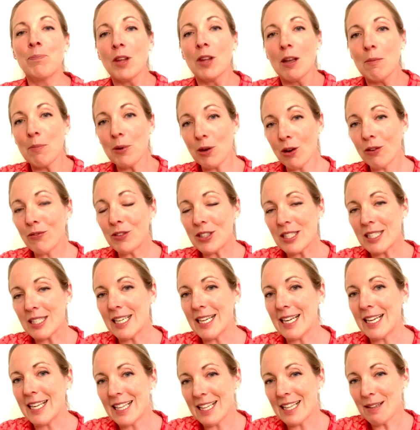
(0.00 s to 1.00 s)
But
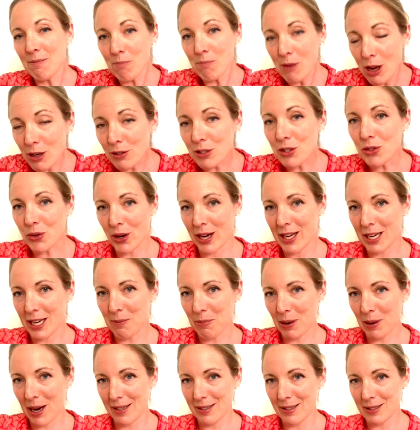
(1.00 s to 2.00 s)
obviously, most training
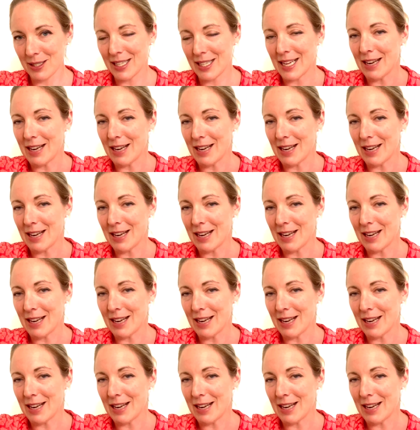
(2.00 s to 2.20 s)
plans